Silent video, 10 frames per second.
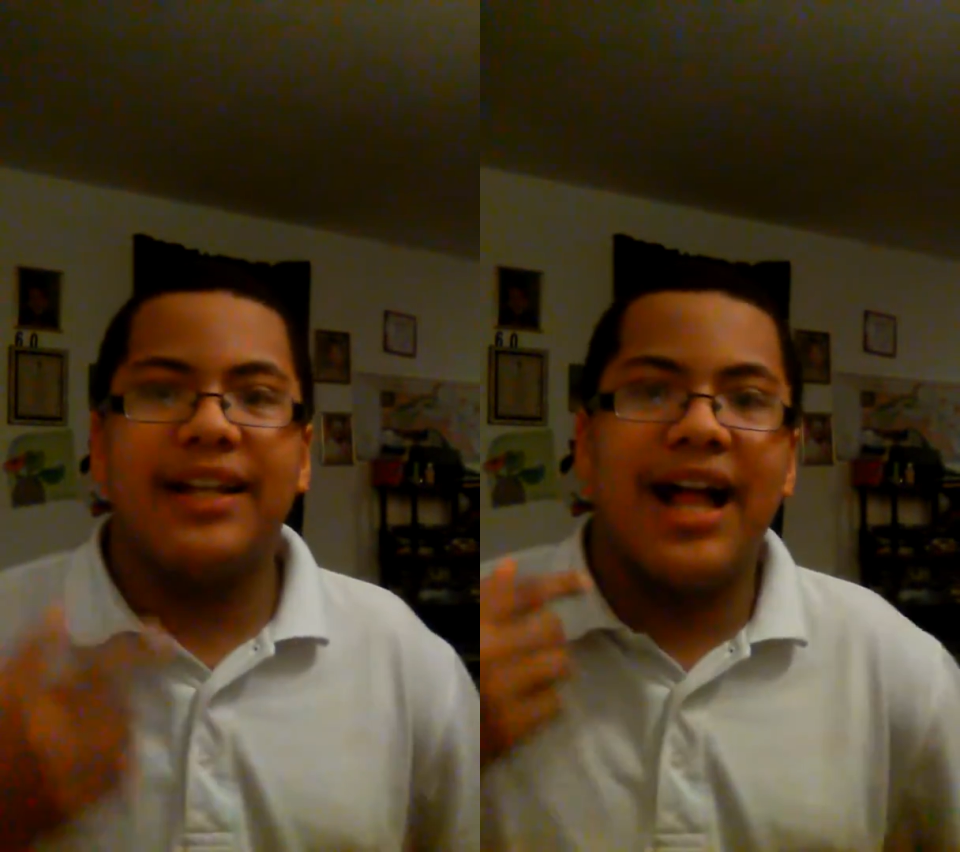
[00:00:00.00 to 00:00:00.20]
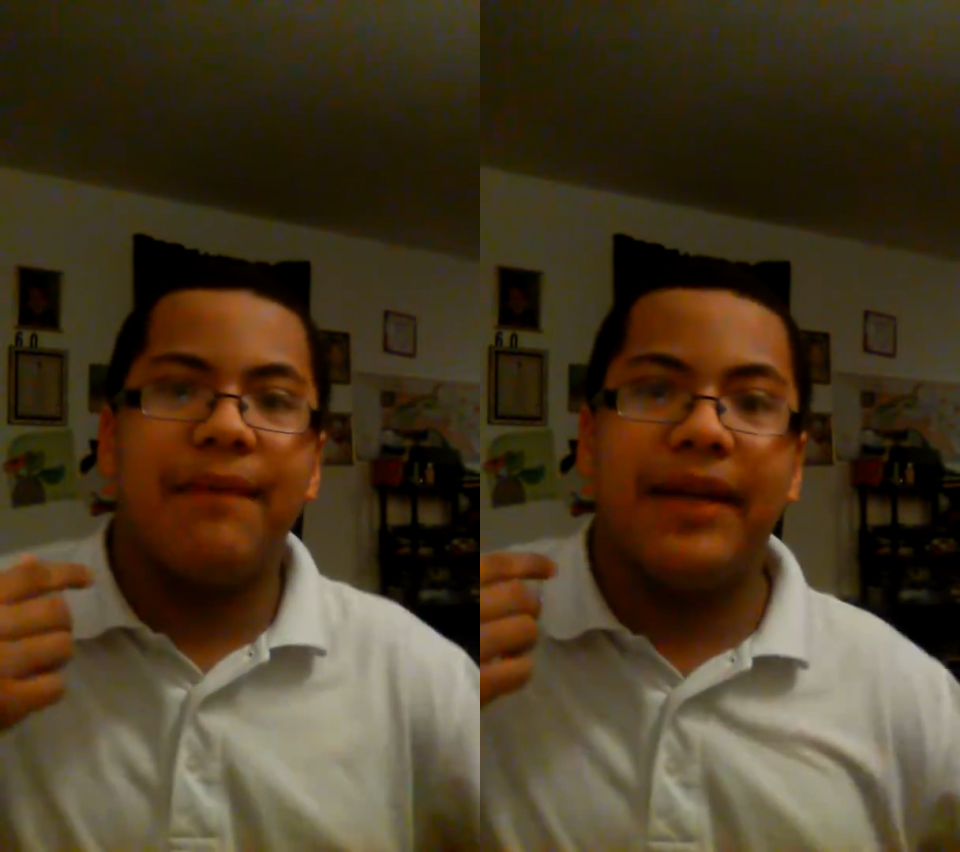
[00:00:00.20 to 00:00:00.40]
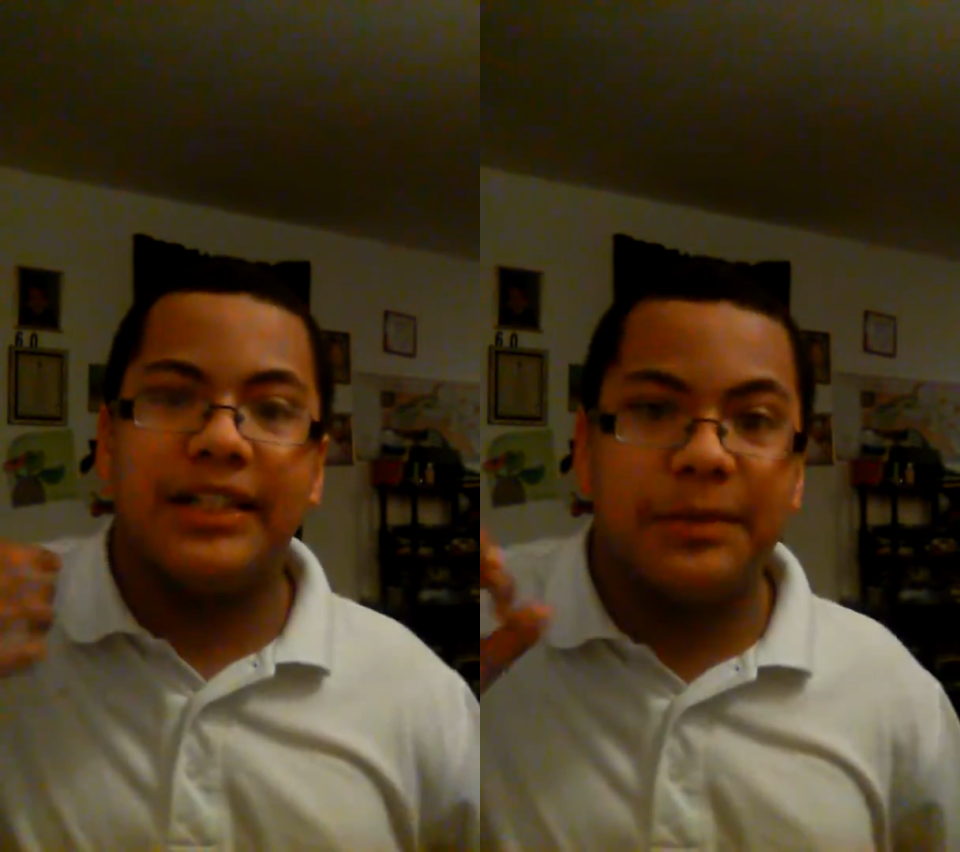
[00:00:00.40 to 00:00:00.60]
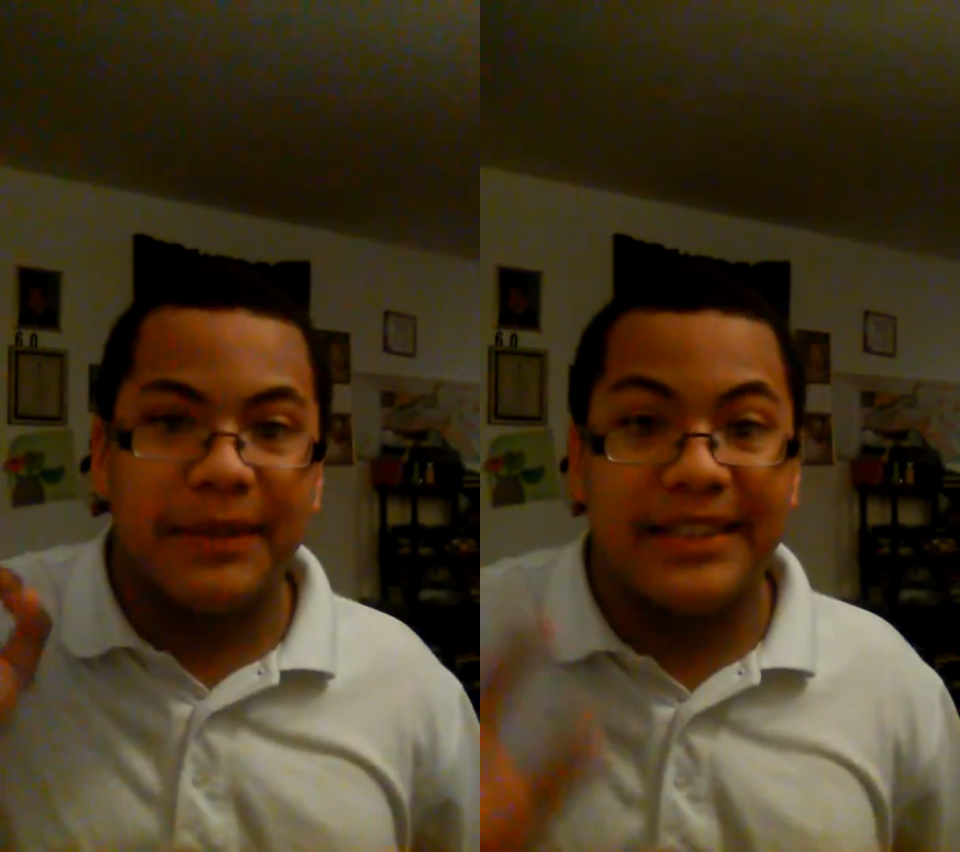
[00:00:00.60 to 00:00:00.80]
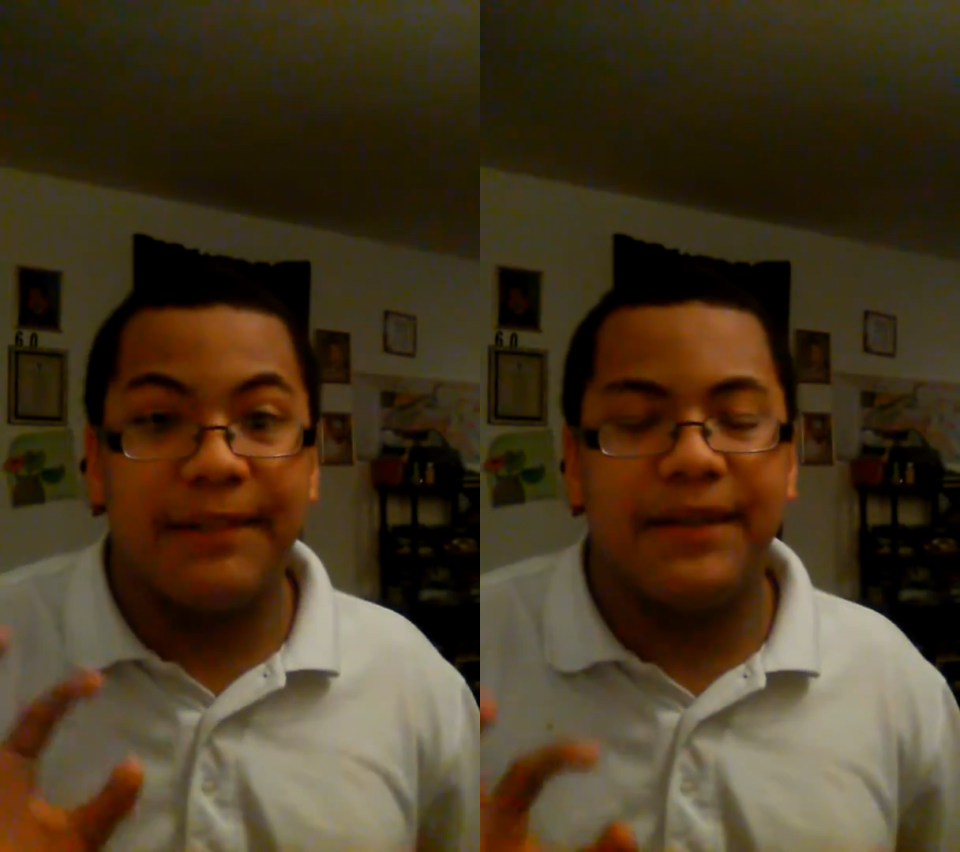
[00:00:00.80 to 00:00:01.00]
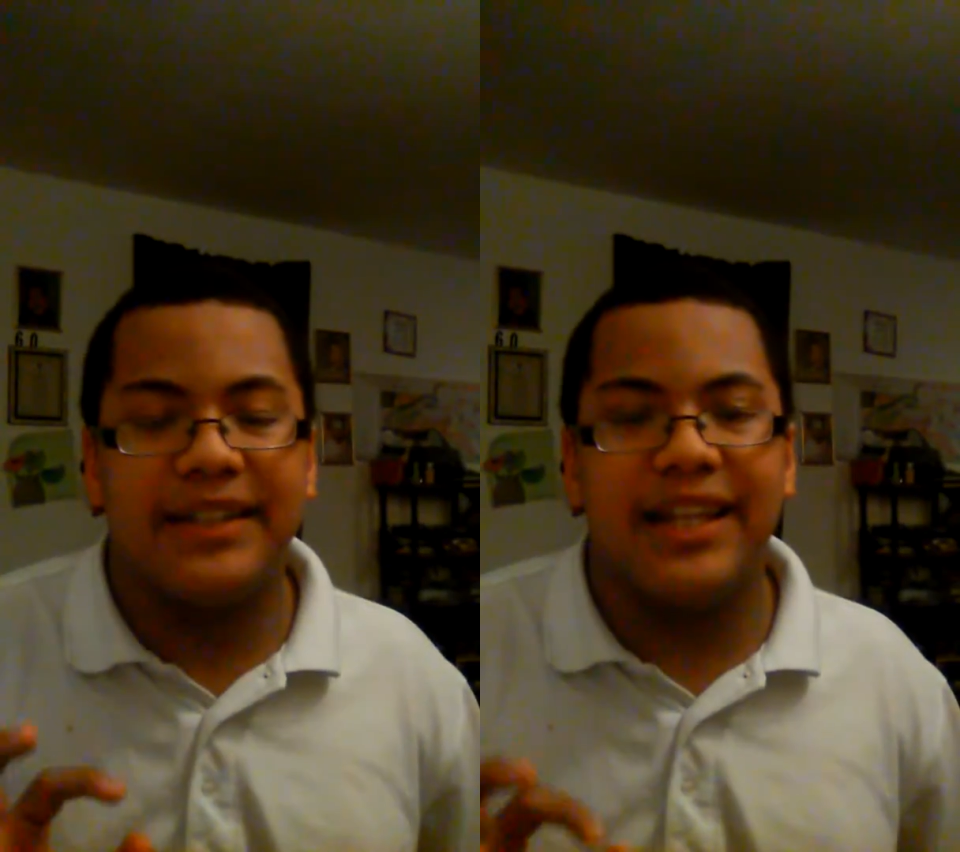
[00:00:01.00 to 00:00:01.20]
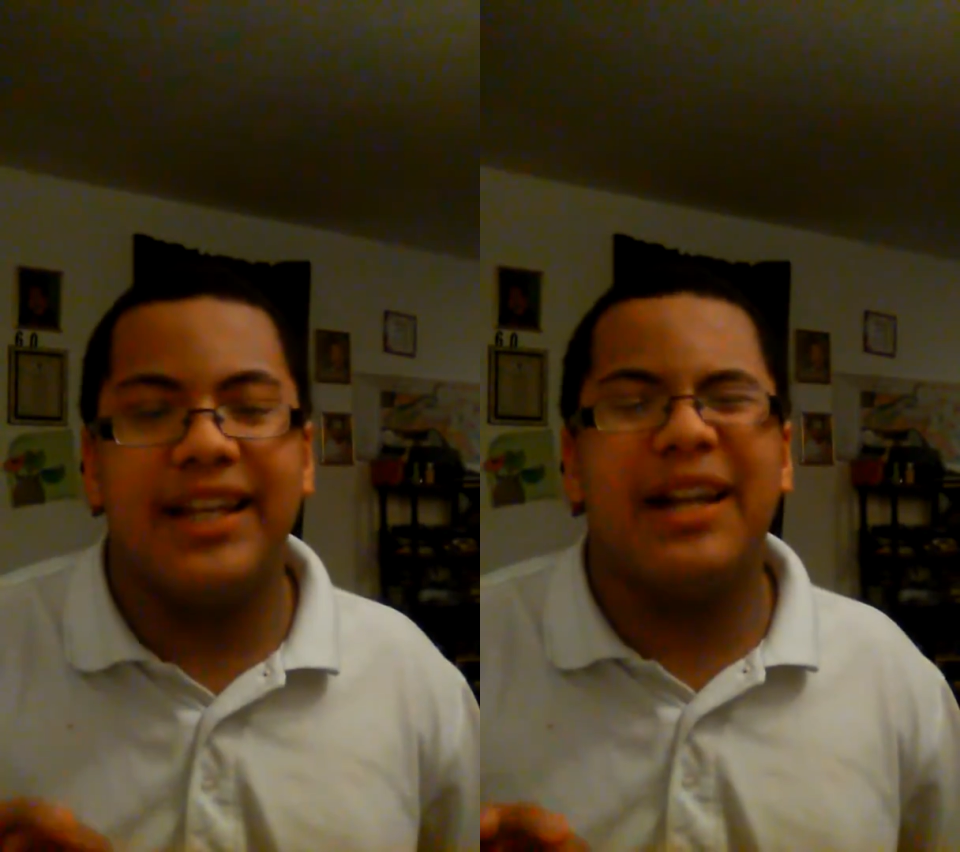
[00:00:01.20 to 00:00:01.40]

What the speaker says: to have a specific thing.